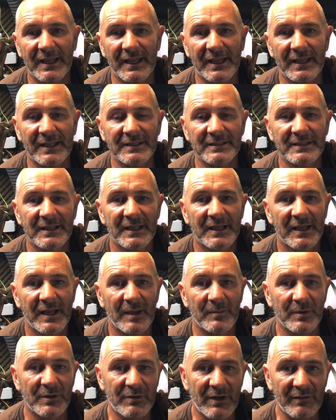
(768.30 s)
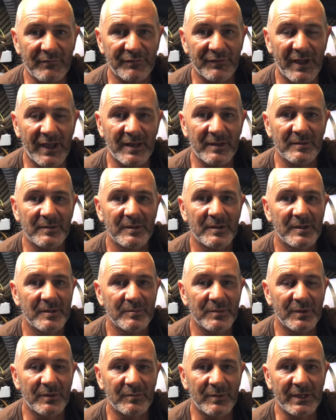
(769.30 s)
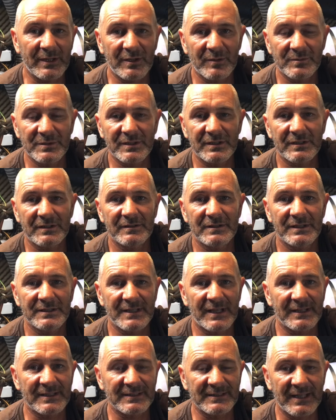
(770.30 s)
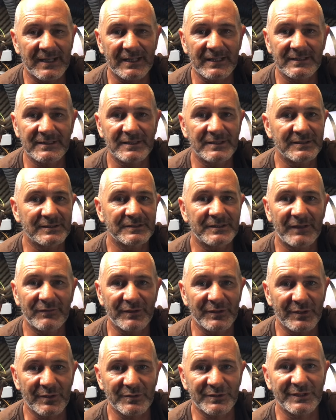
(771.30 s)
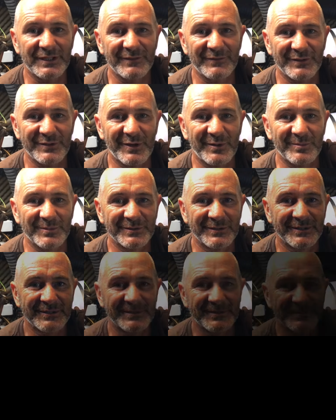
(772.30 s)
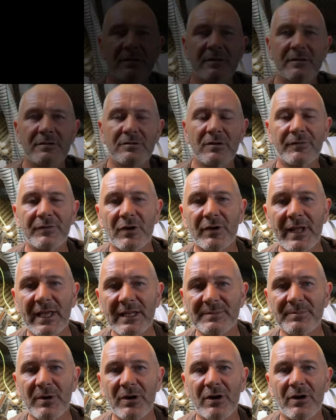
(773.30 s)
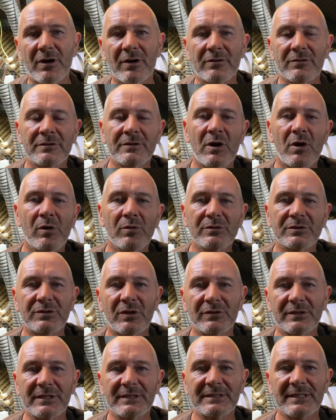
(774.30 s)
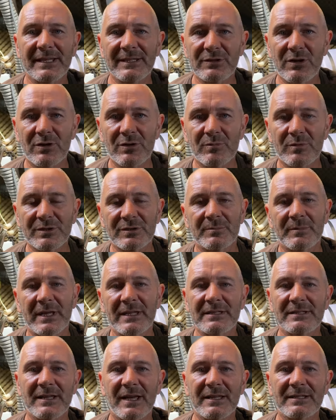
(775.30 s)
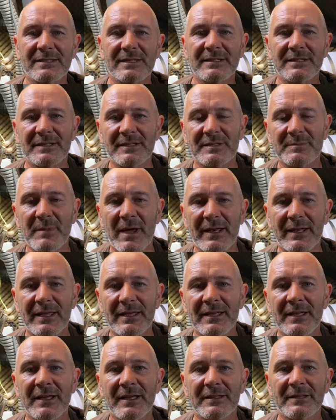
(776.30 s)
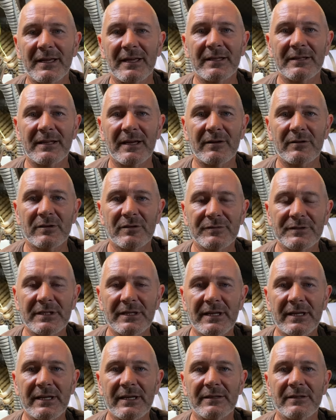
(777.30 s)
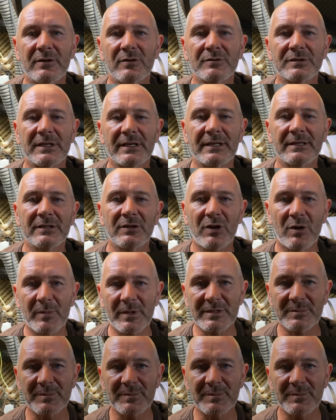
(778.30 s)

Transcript: and I'm a great fan, but when it comes to design aesthetics, he's definitely no Steve Jobs. So if you're an expert or an old salty sea dog with some insights into this matter, then I would love to hear those in the comments